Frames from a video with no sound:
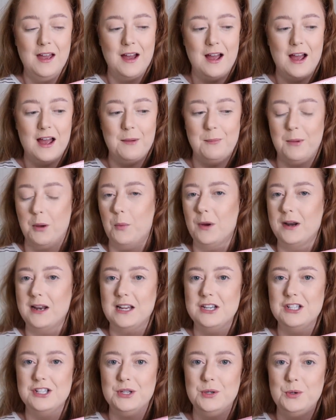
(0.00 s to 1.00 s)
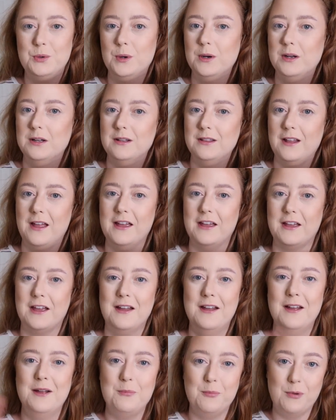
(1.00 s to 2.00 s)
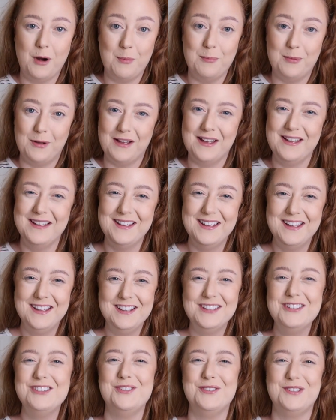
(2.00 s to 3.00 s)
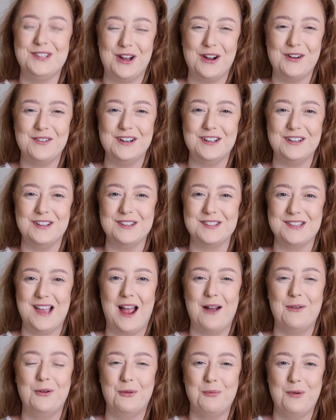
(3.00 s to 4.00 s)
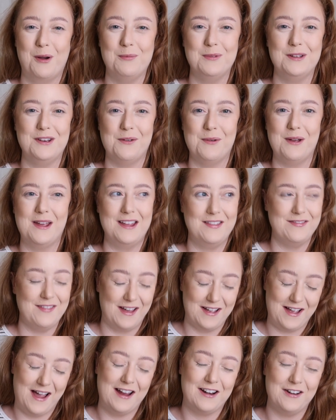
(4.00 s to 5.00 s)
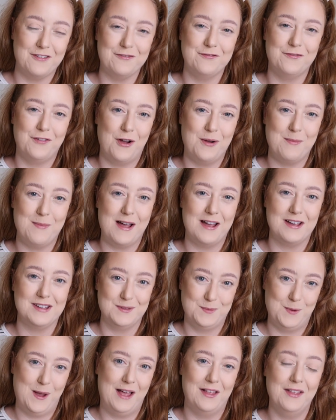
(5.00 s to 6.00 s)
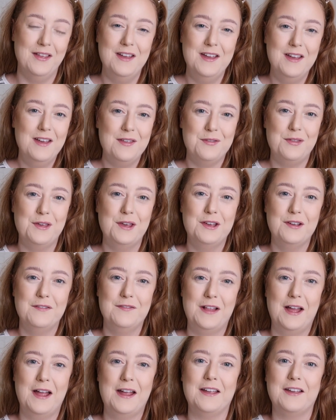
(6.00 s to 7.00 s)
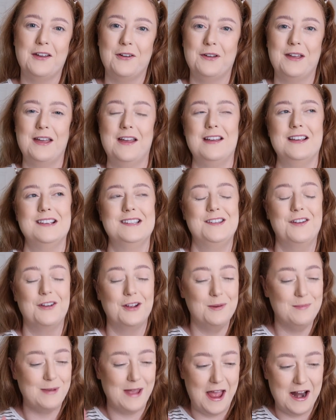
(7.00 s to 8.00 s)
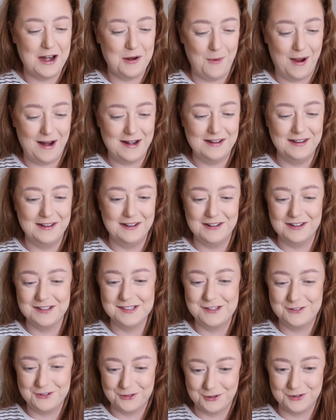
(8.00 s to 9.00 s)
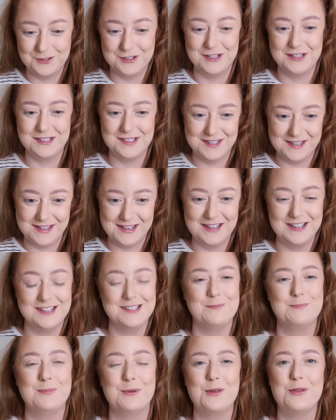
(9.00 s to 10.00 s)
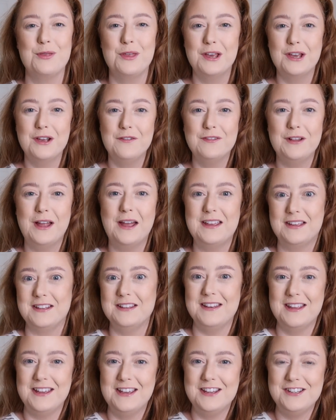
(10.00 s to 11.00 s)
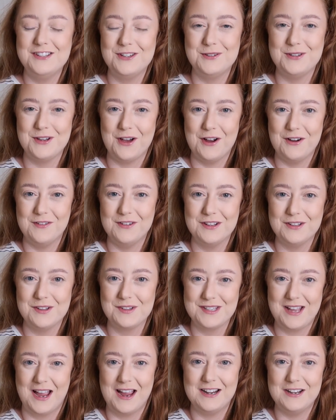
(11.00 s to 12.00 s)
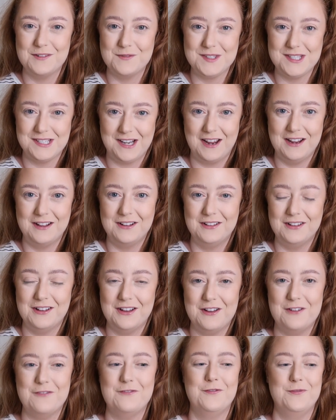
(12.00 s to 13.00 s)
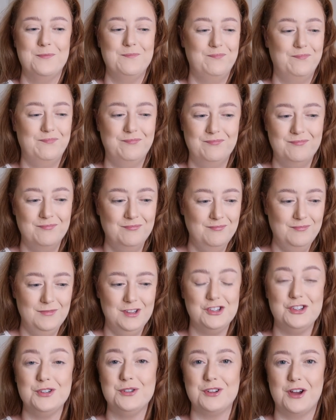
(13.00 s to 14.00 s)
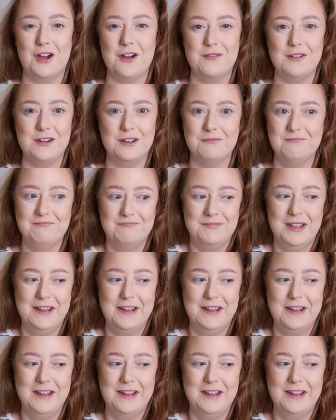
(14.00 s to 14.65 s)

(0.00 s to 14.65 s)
When I do like proper tutorials, I will probably do it in that kind of format as well. Think of like, okay, it's not going to be anywhere near as good as these, but think of like Nikki tutorials kind of style of tutorial.